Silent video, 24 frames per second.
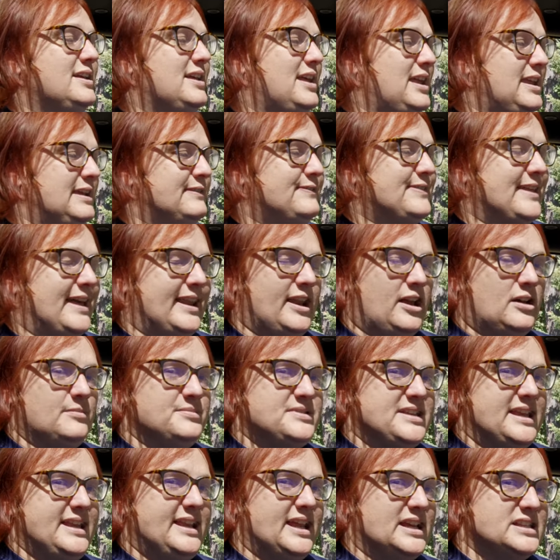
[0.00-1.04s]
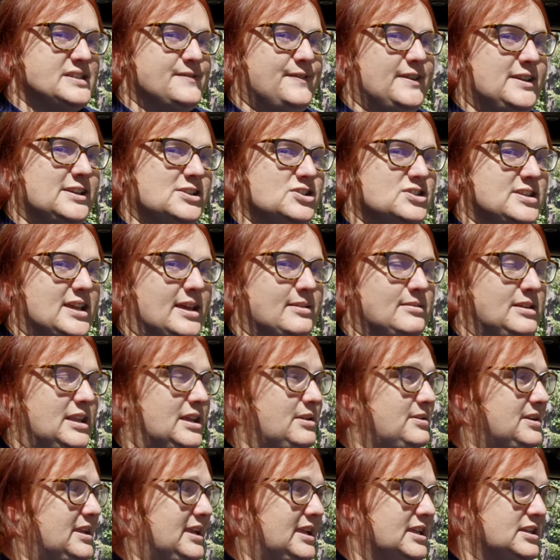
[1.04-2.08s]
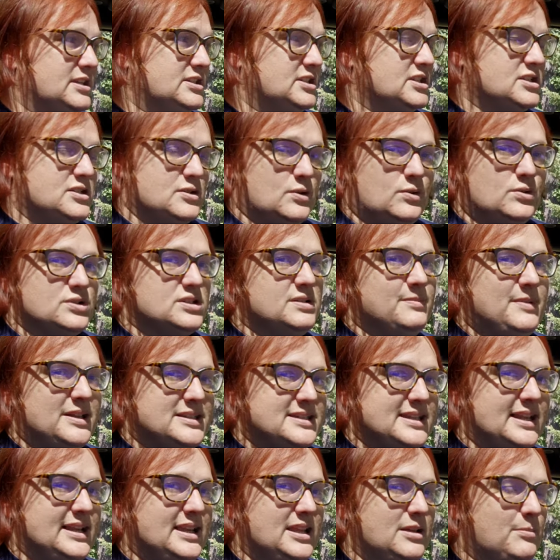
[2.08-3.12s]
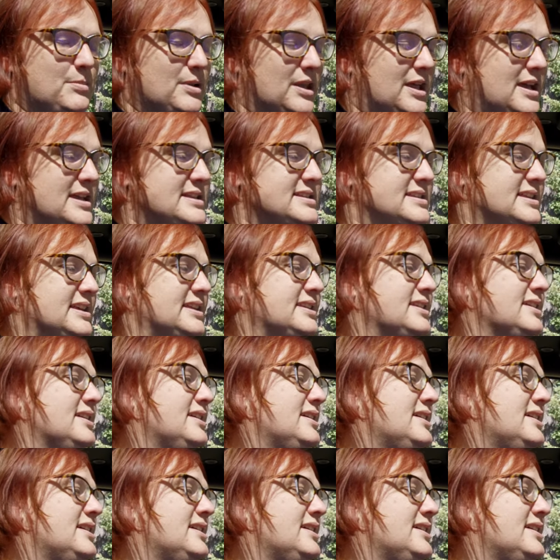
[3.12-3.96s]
if that update has finished downloading, it just automatically applies it.